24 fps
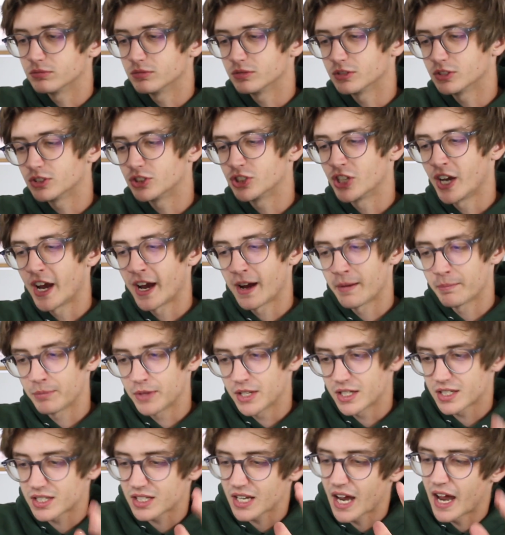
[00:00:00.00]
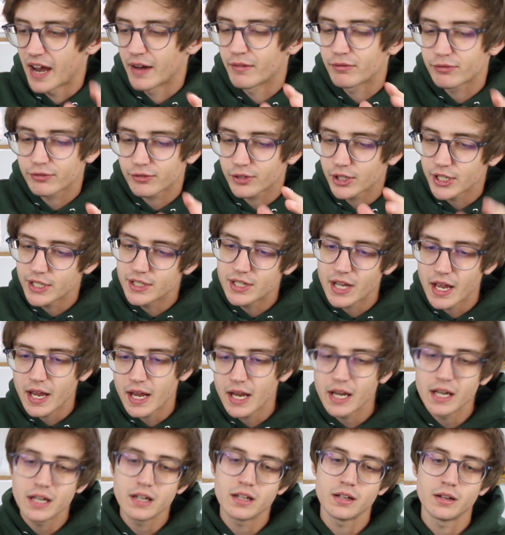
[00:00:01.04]
jam this every
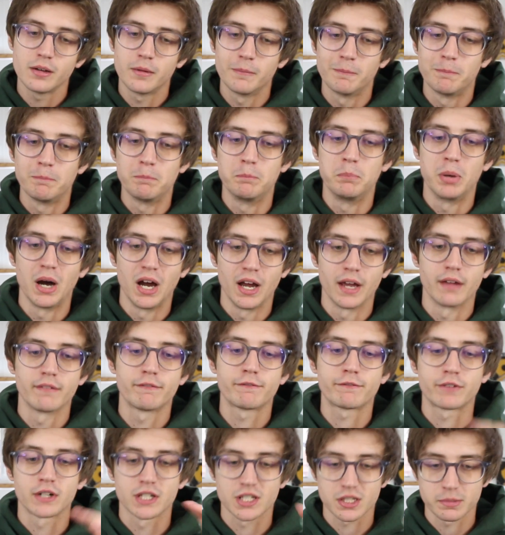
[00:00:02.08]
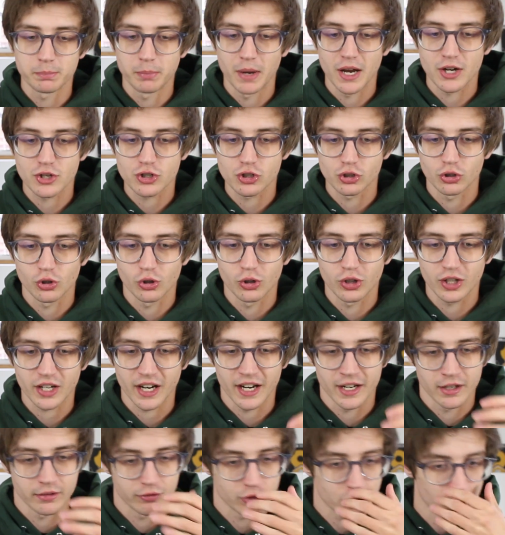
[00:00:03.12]
day, but for special
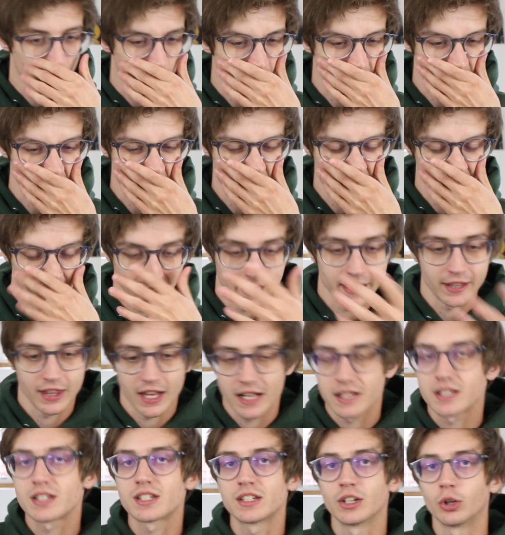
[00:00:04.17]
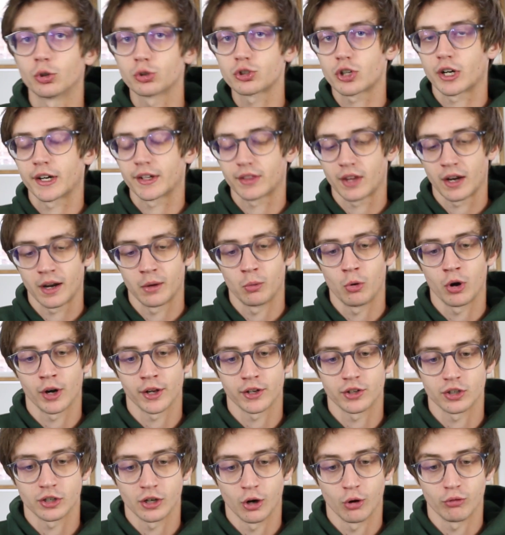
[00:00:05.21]
kind of tricks like that stilt trick that I wanted
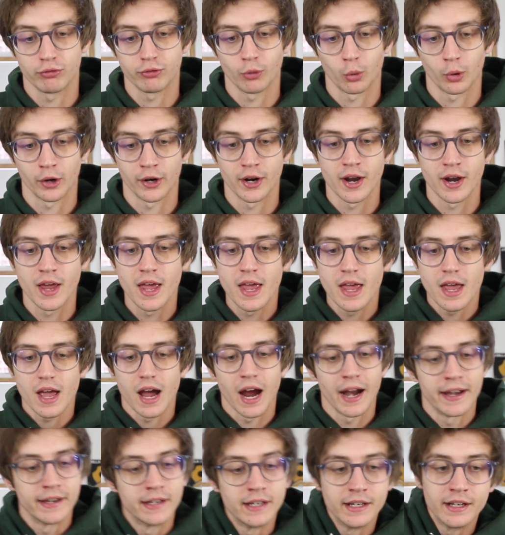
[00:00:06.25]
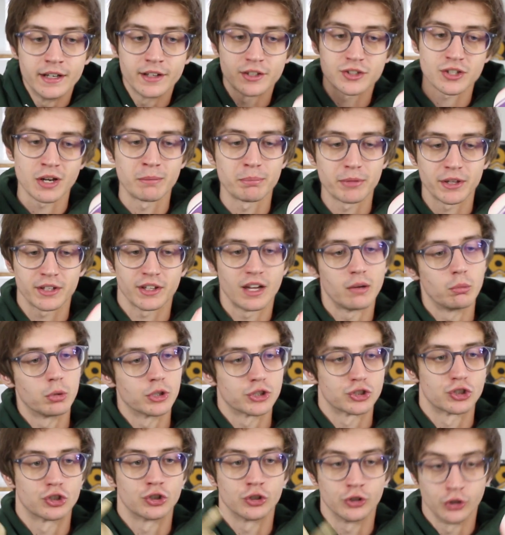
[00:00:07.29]
to go for, I needed something that was
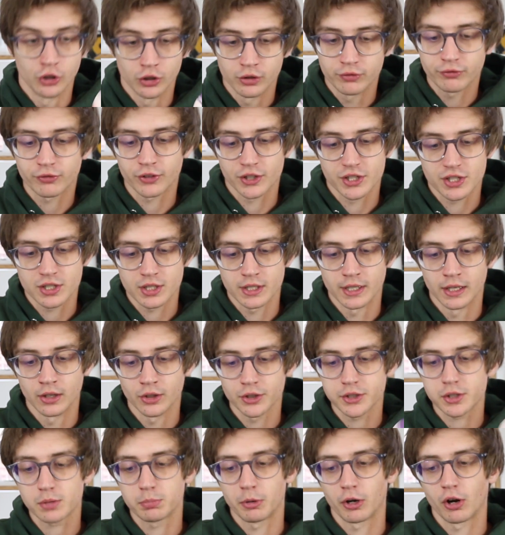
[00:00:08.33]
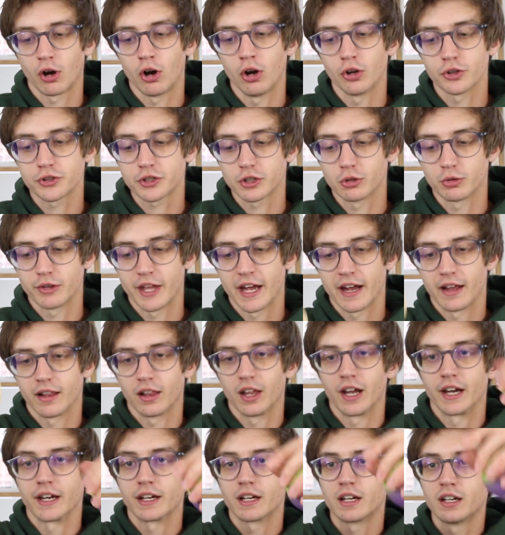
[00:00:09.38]
good for stilts, but also that
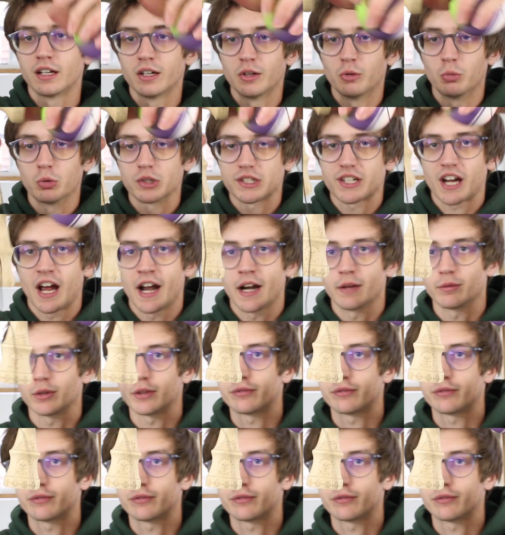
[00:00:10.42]
like was kind of a